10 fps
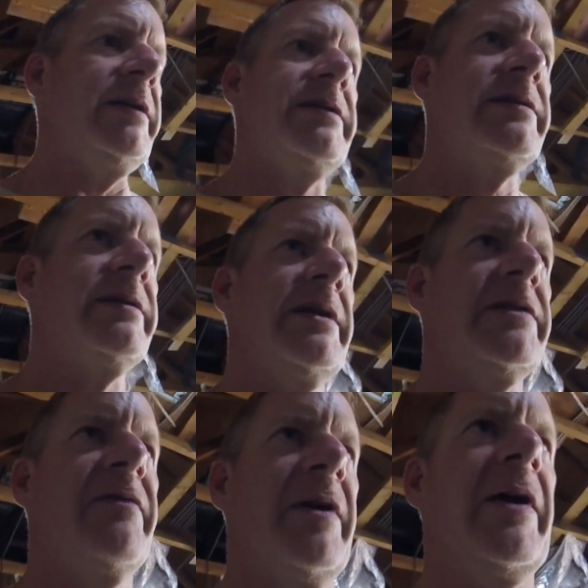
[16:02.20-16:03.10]

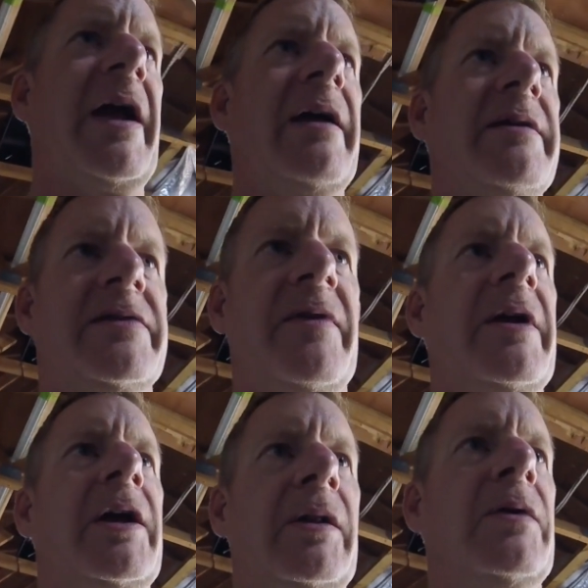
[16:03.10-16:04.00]
It's
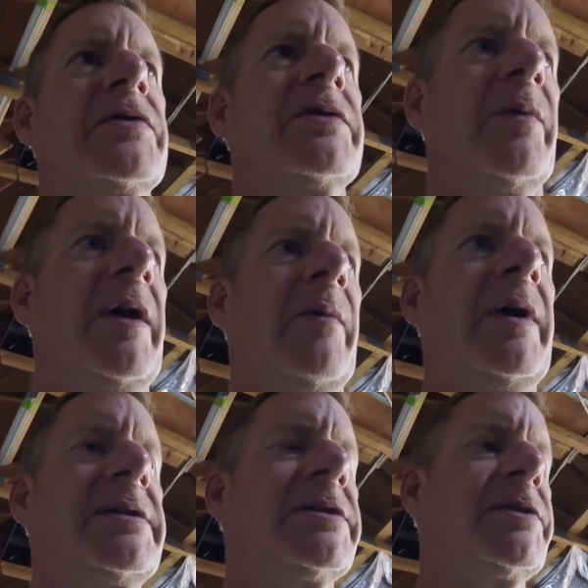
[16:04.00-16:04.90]
very close to what it
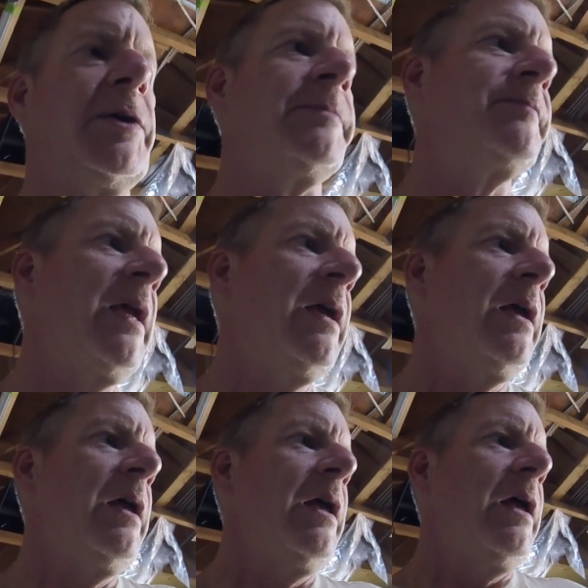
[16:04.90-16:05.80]
was. So
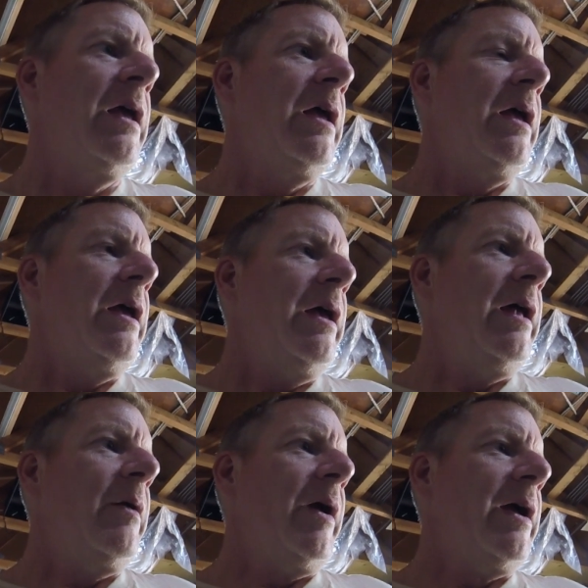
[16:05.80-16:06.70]

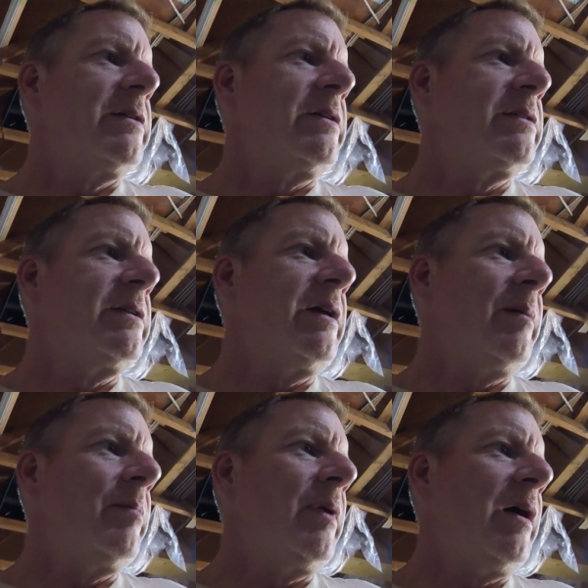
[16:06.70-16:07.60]
anyway, as you can see,
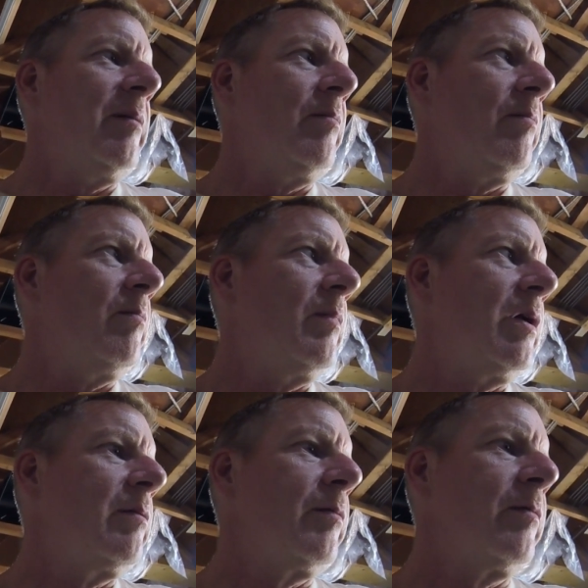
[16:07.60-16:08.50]

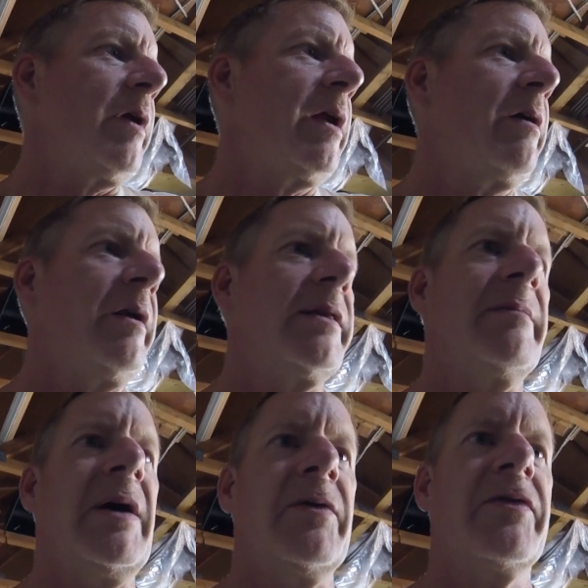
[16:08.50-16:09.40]
I'm running on at
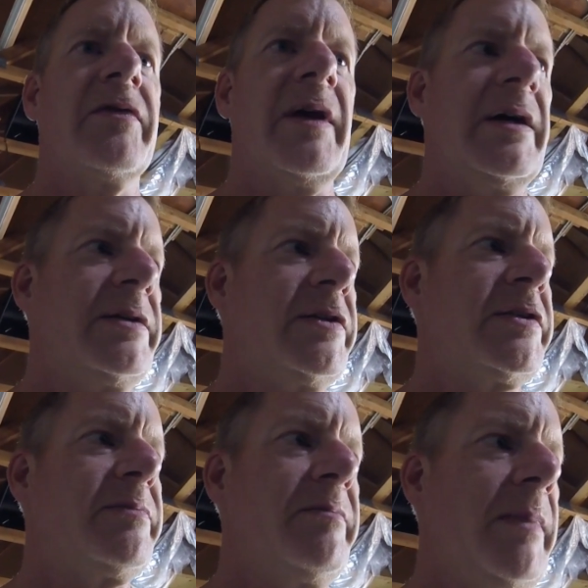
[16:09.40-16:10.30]
the mouth,
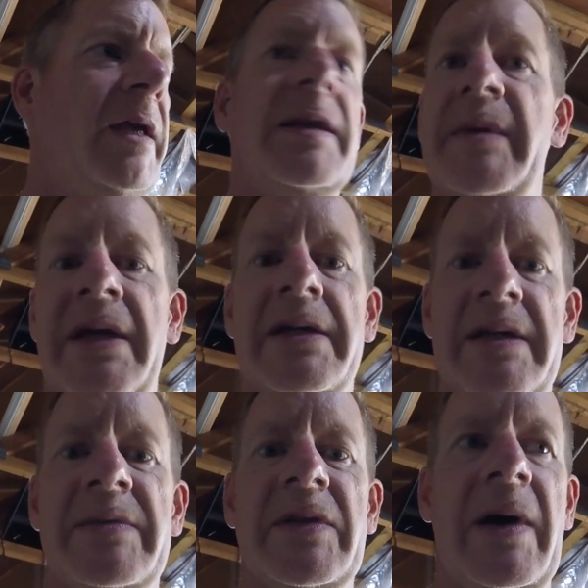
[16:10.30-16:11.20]
just mainly
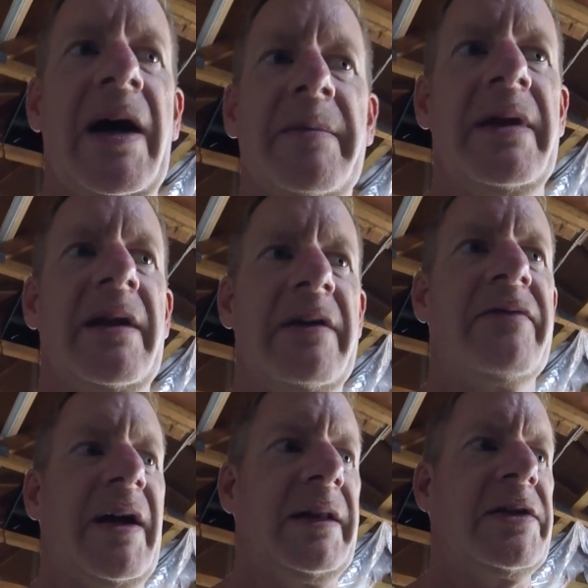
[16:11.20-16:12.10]
because I'm so happy that I
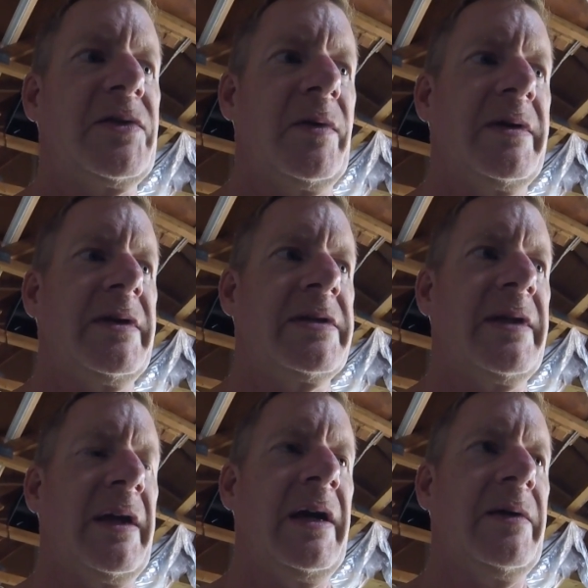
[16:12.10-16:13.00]
finally sorted this
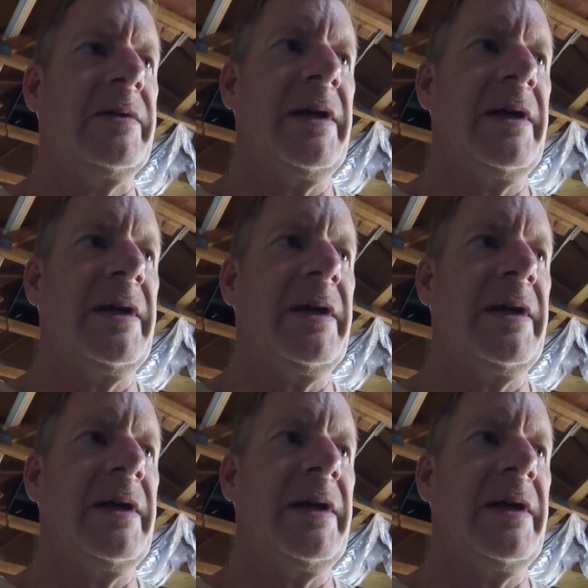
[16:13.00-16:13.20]
thing out.